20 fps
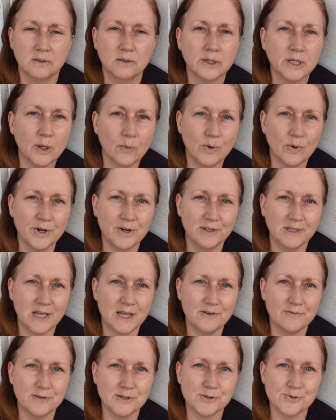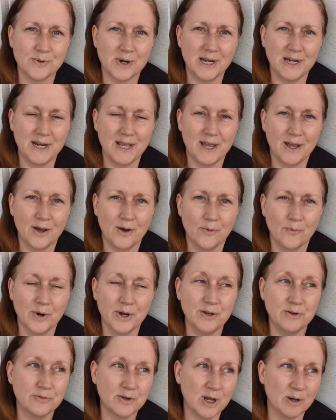Look at where your life is right now,
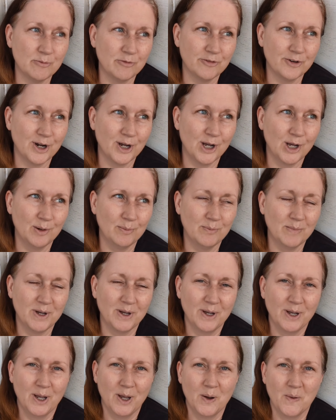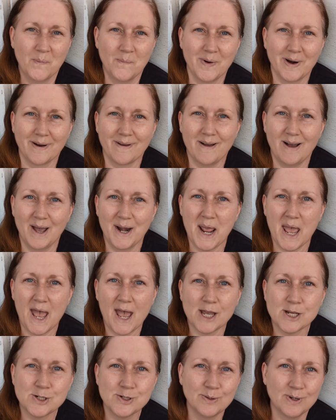where you've come from, where God
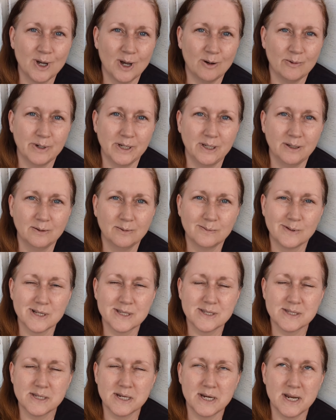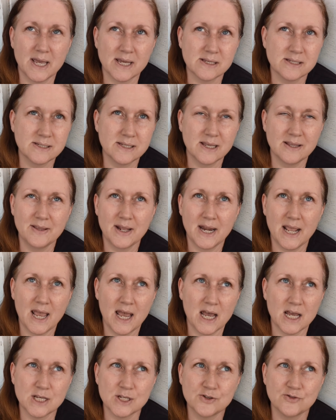has you going. What's the next thing that He
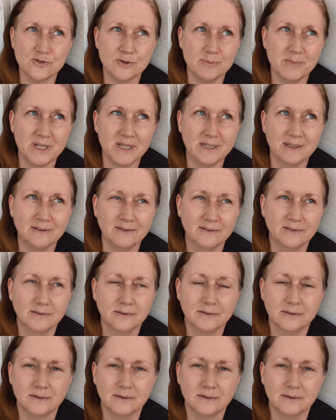has for me?